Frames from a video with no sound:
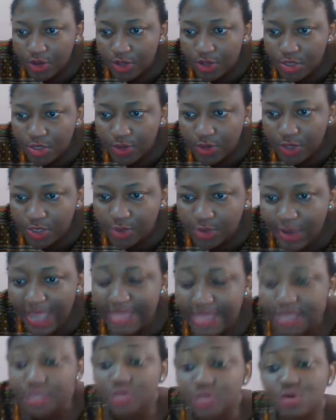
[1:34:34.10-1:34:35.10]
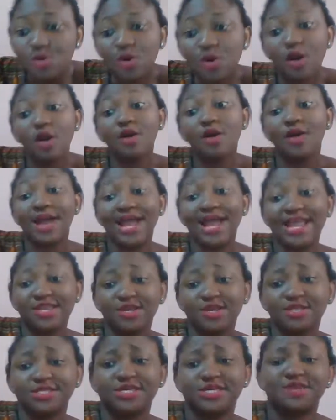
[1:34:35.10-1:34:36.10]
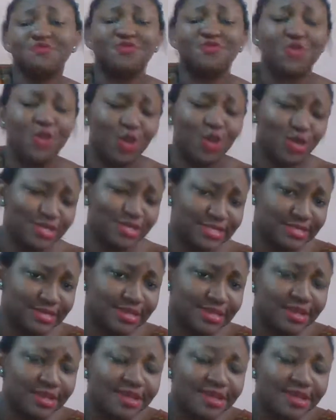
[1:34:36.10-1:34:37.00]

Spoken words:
while in school. Oh, are you serious?